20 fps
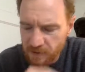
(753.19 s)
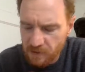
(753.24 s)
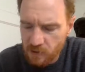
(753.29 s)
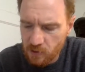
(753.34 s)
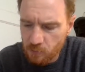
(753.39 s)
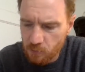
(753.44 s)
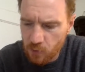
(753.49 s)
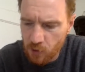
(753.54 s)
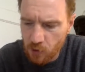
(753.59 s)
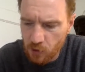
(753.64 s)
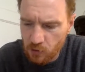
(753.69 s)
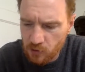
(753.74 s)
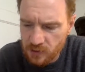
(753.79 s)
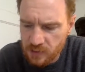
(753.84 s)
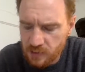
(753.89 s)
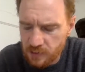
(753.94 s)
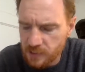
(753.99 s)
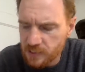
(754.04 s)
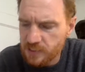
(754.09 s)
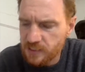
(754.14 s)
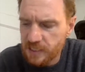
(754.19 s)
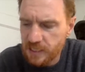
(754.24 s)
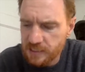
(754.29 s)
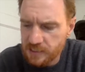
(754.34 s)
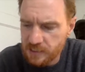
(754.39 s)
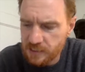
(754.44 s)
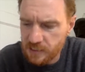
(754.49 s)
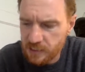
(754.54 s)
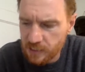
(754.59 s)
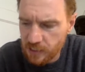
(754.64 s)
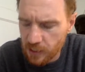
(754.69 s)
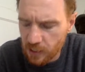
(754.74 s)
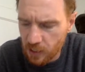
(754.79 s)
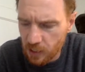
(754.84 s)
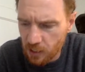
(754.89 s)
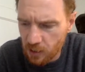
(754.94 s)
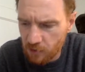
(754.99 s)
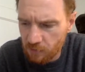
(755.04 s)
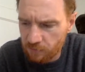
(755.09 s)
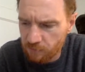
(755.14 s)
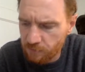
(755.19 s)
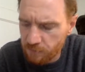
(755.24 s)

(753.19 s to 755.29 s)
impose the necessity uh,